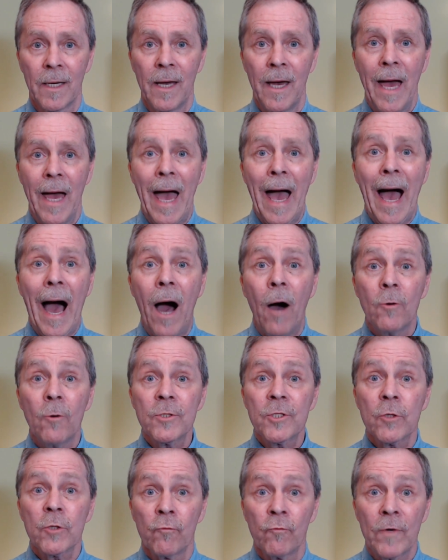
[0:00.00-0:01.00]
how
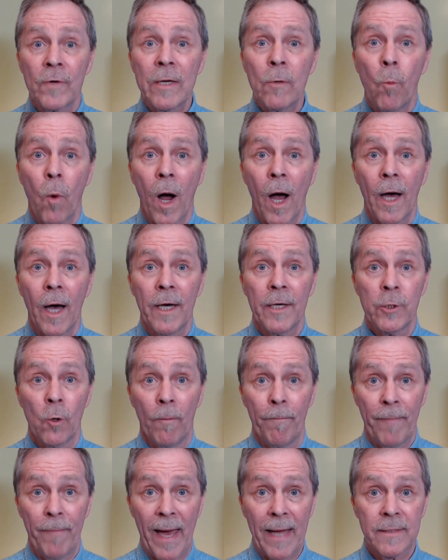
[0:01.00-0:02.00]
to rewire your
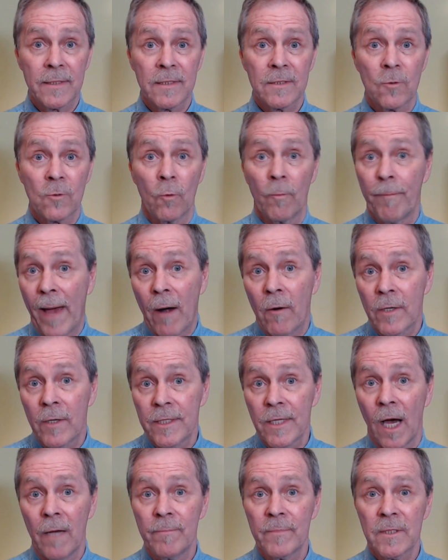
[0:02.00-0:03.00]
patterns or
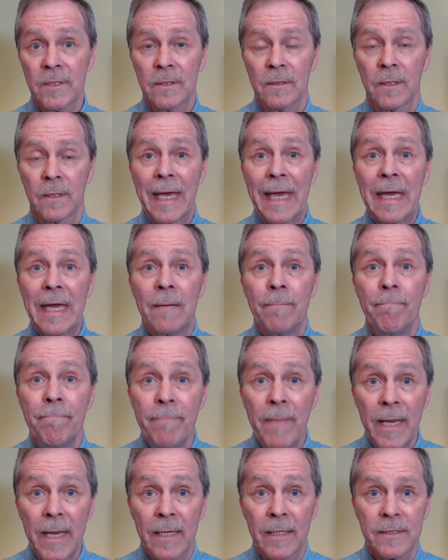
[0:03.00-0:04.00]
paradigms in
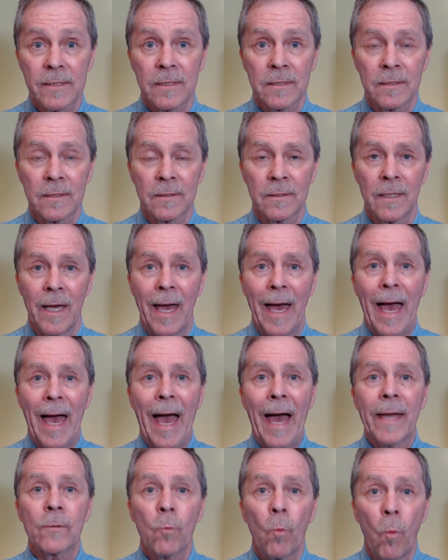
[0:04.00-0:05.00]
minutes,
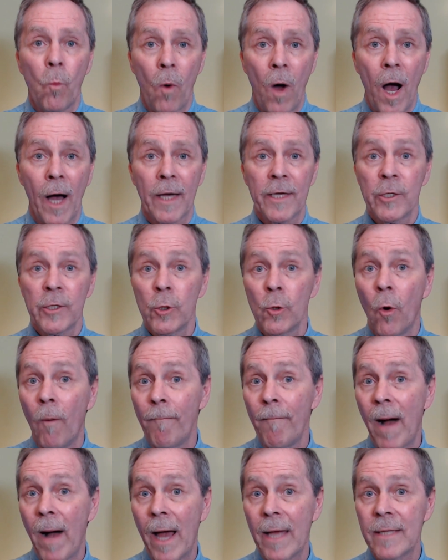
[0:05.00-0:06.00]
and why your
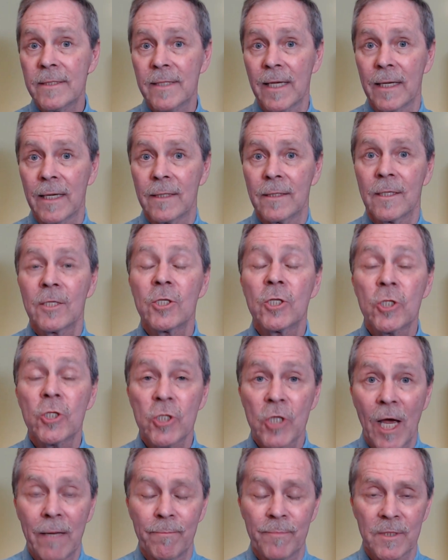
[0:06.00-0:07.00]
mindset
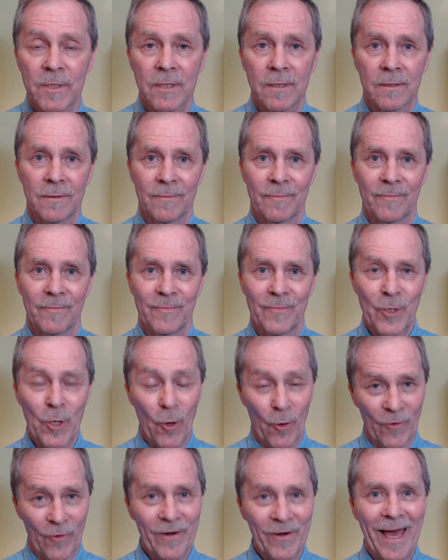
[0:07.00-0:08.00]
shapes
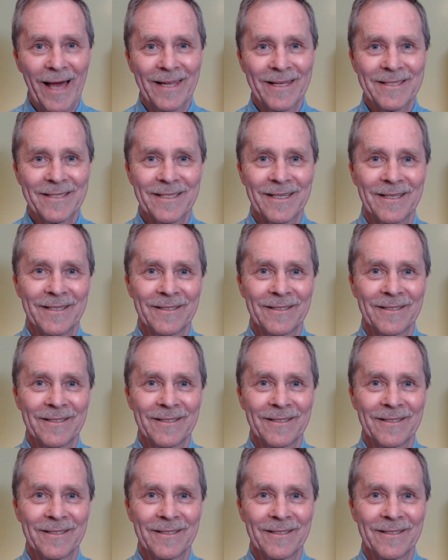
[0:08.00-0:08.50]
your reality.